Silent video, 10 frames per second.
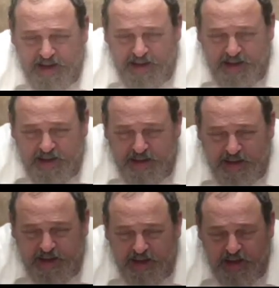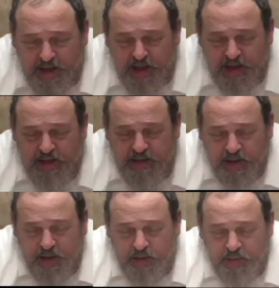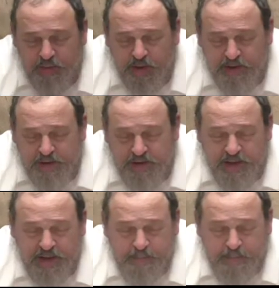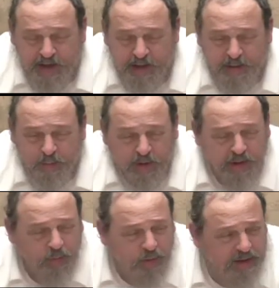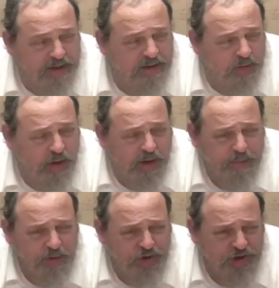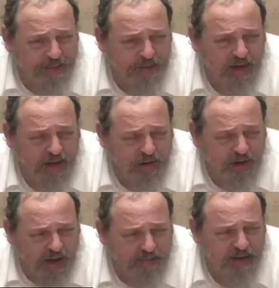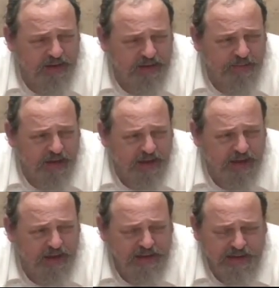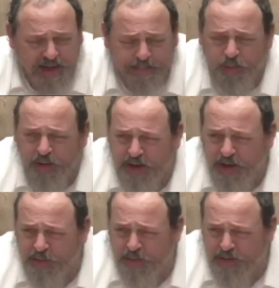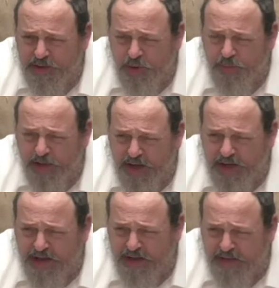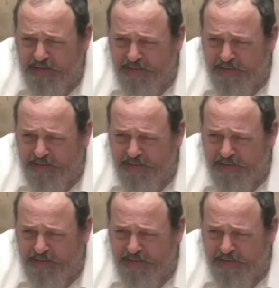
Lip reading: Yeah. So Rashi's saying that might have been one of the reasons you want to put shemen on your oven is to make it slippery. In other words, lubricate it.